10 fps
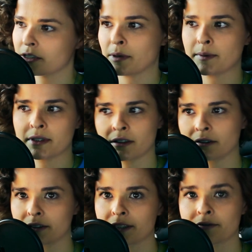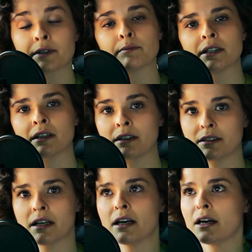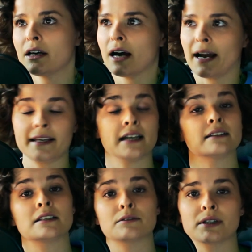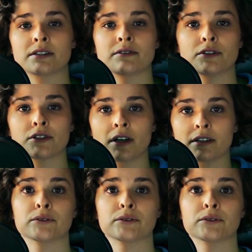Maybe it's a little different because I can't see the rest of your chart.